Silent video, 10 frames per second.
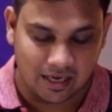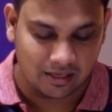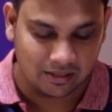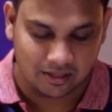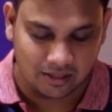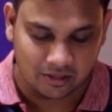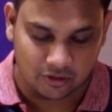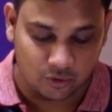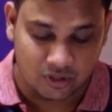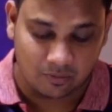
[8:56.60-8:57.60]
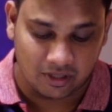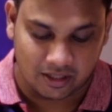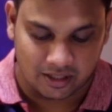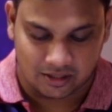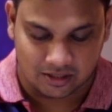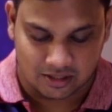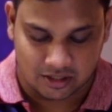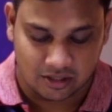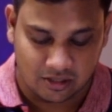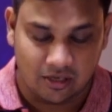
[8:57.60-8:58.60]
and the usability, this
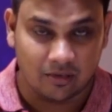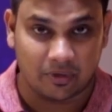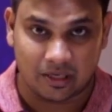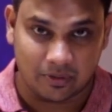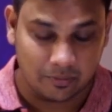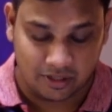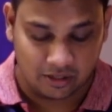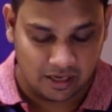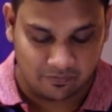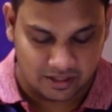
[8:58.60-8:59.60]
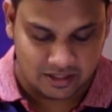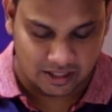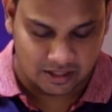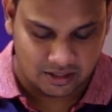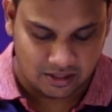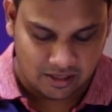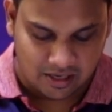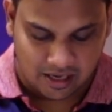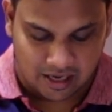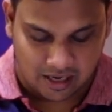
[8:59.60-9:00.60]
is premium in every sense.
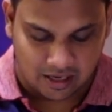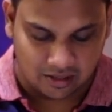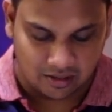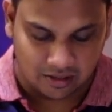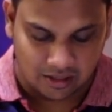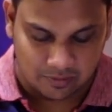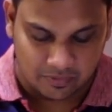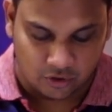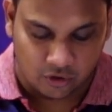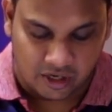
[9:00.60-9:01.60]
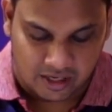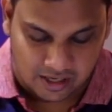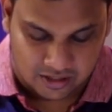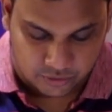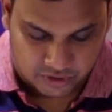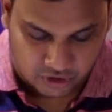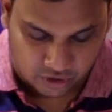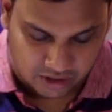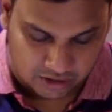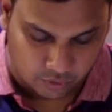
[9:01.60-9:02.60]
And let me go ahead and switch on that